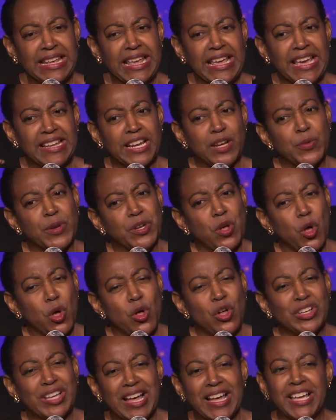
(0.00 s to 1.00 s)
And I read
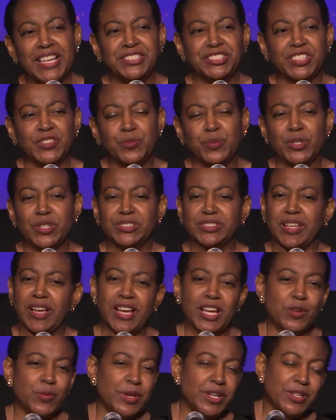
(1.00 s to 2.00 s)
all kinds of books.
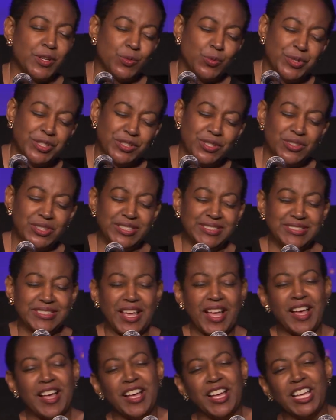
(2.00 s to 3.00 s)
I read A Wrinkle in
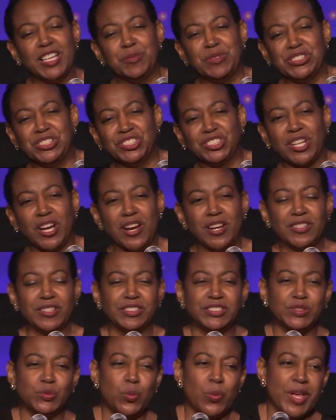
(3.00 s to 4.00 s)
Time and
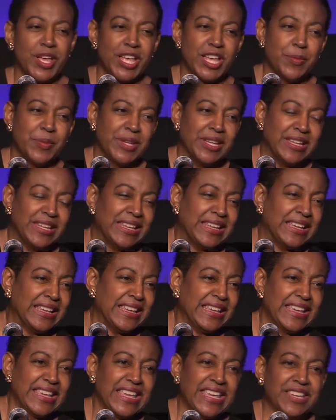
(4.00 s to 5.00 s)
Charlotte's Web
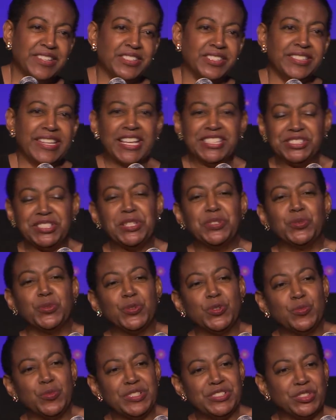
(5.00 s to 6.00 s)
and the Nancy
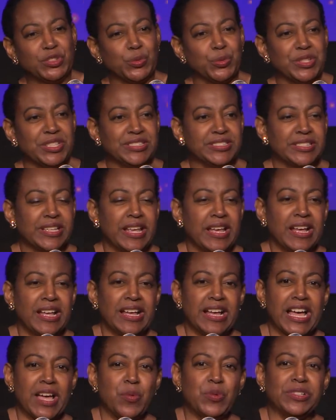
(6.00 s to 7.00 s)
Drew mysteries.
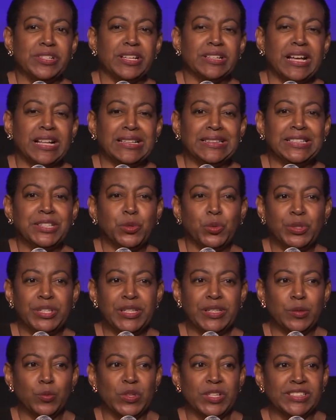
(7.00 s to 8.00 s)
I would
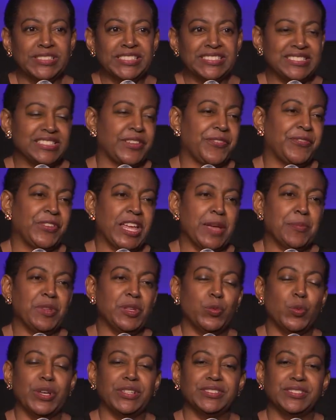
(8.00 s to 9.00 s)
literally, when the family
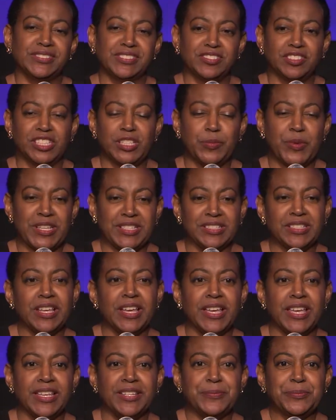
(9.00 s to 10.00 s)
went to sleep at
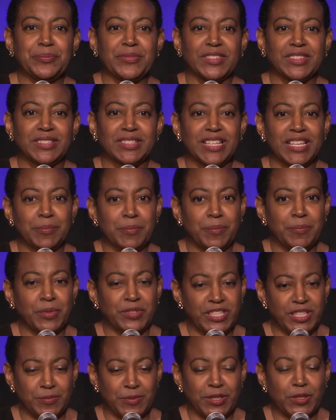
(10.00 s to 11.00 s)
night, and
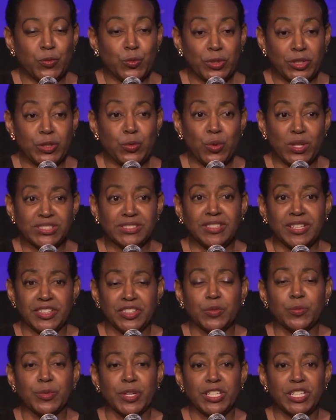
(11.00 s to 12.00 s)
believe me, it really was like
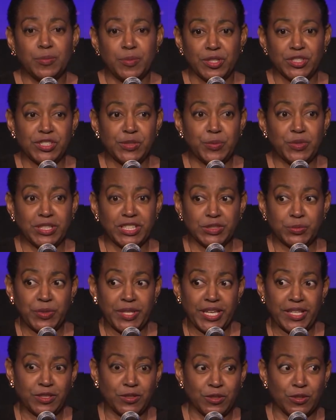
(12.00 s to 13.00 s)
the Brady Bunch because we
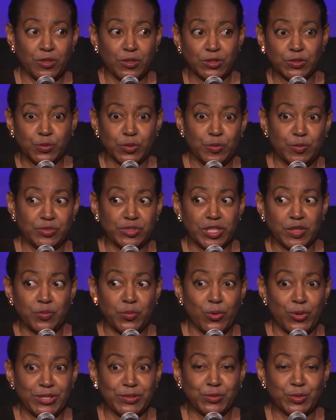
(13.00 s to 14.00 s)
had girls' rooms and
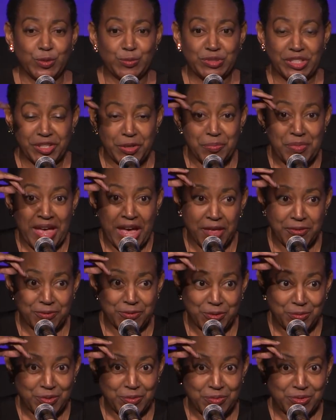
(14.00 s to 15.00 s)
boys' rooms and a
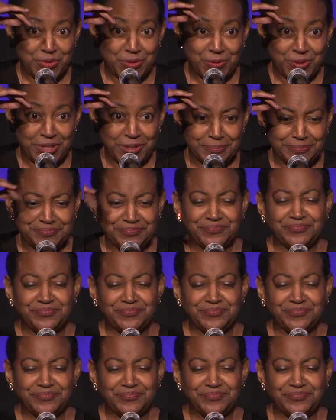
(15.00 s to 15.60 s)
bathroom in between.